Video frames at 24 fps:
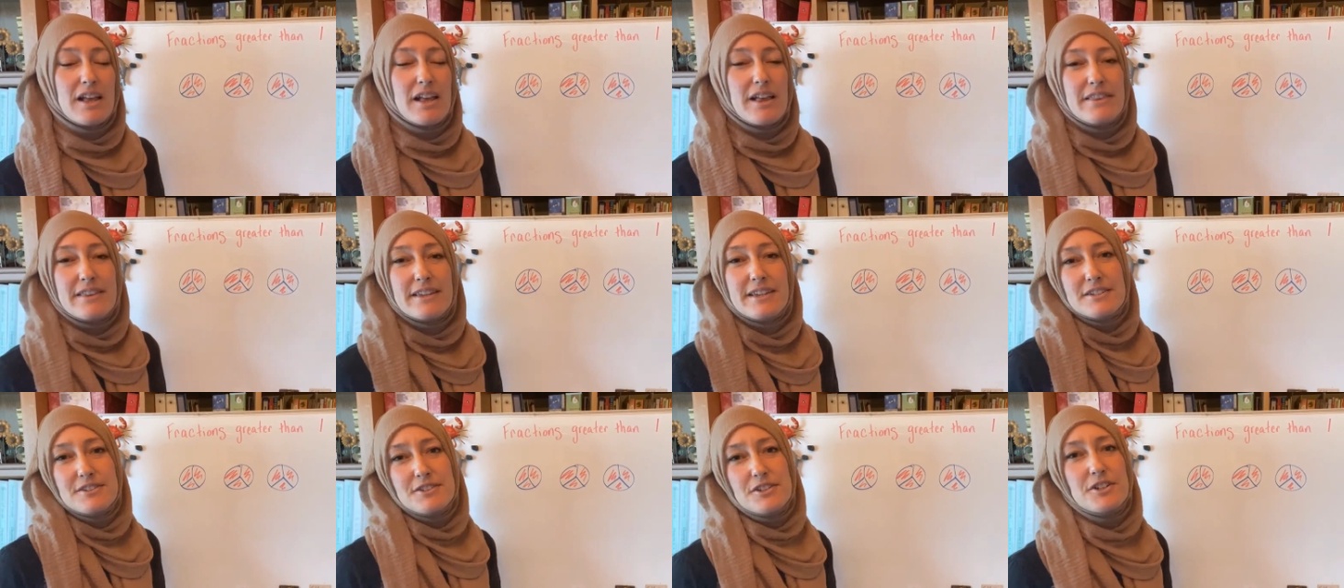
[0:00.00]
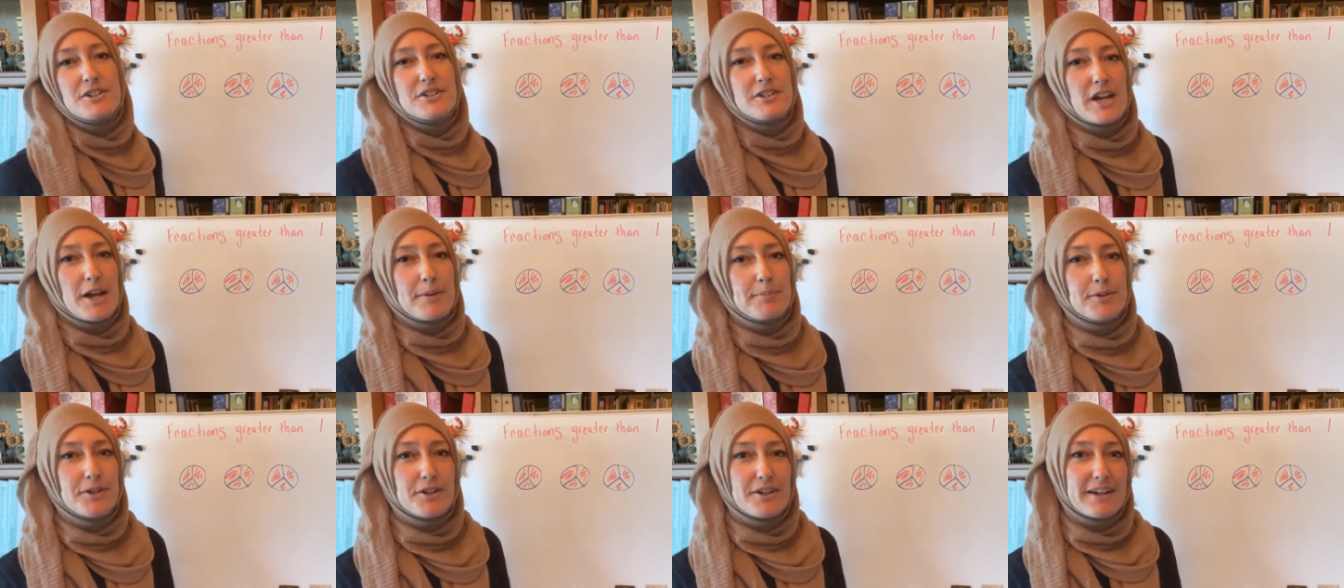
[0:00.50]
the easier
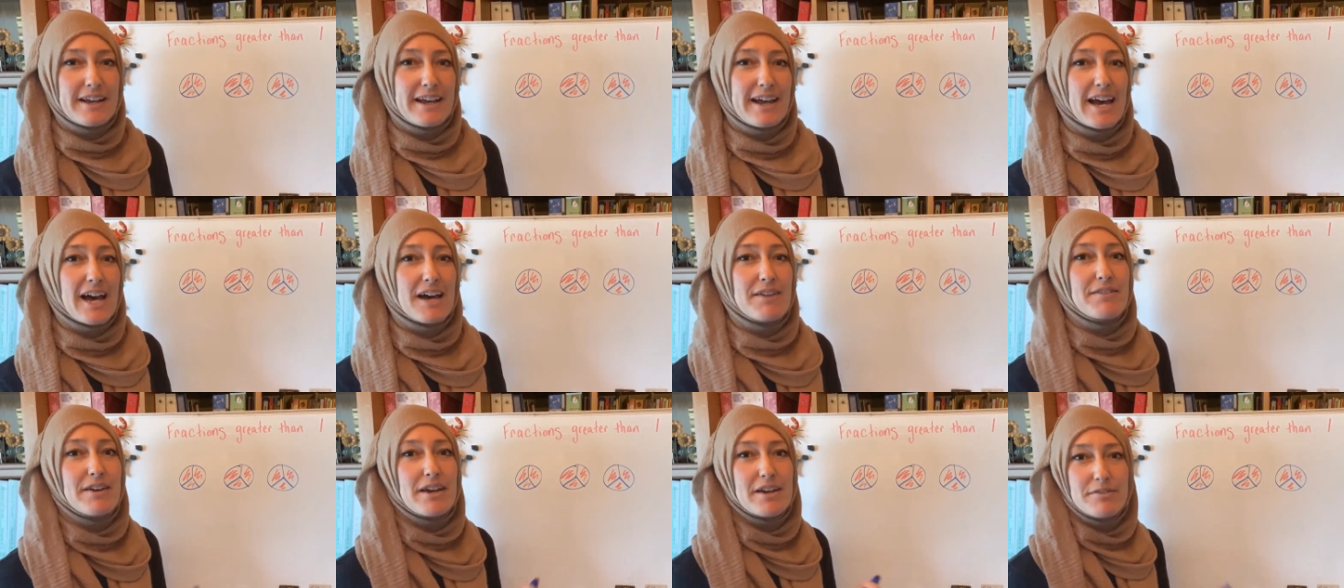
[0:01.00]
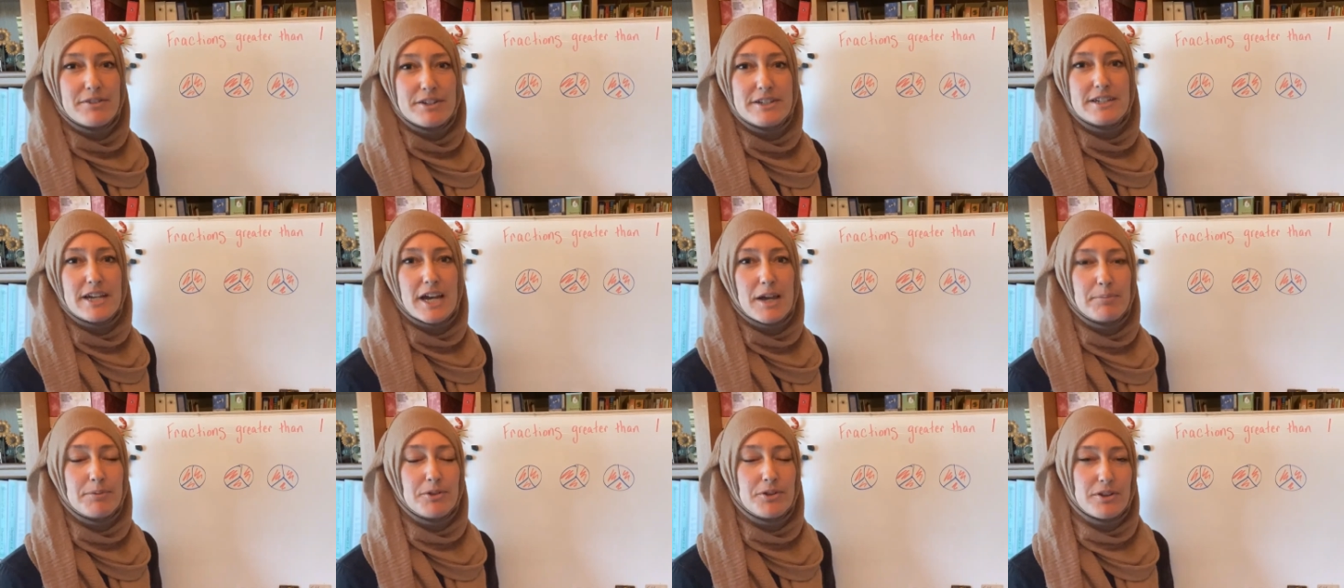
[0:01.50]
time you're going to have every
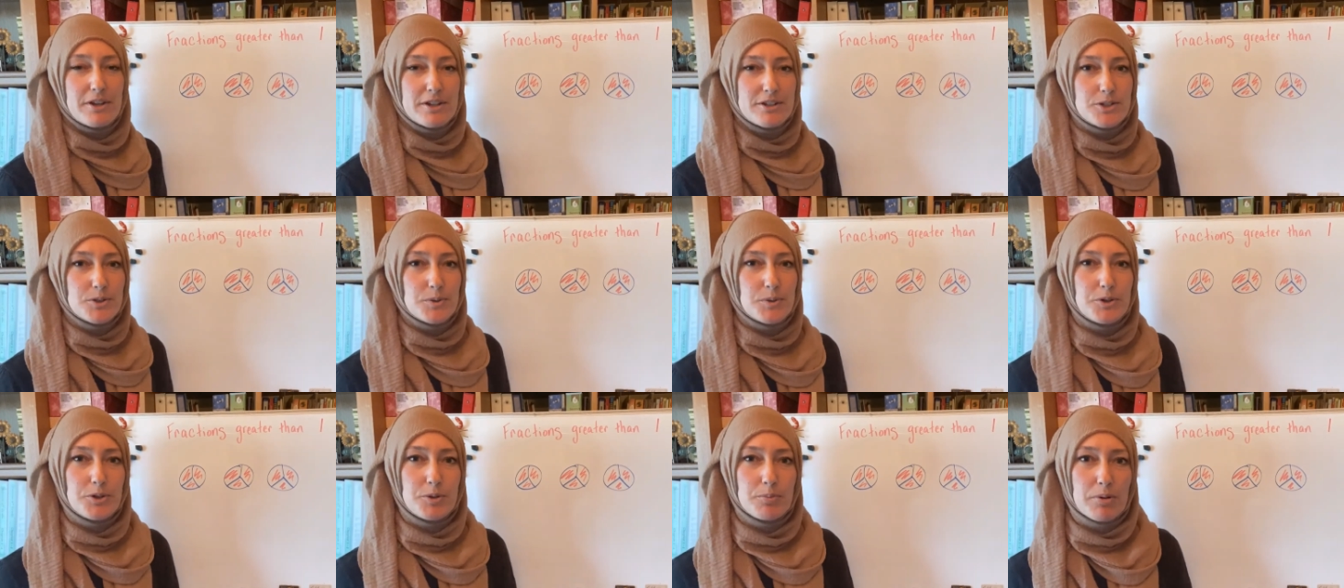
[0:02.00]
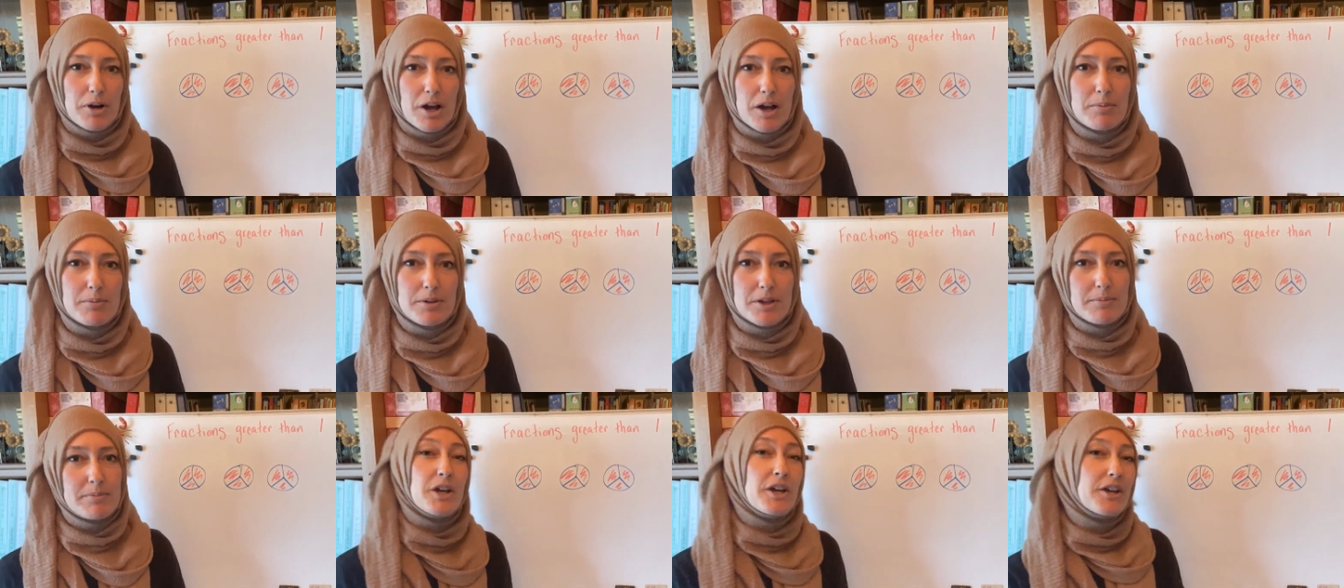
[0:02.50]
time you get to a new
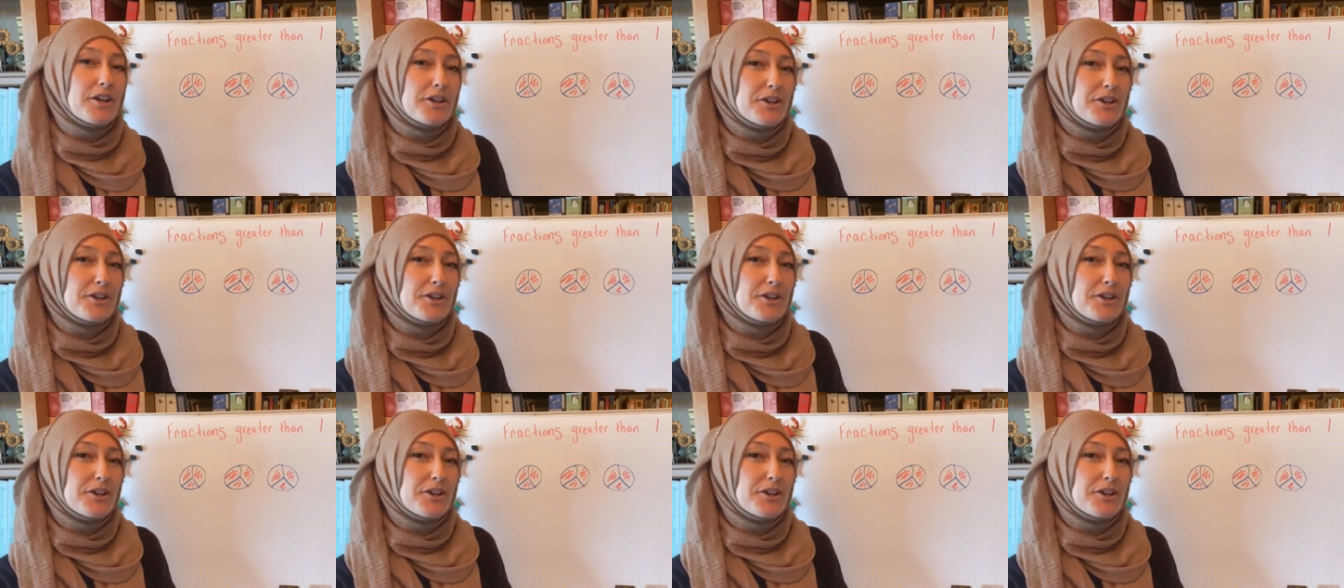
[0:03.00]
problem.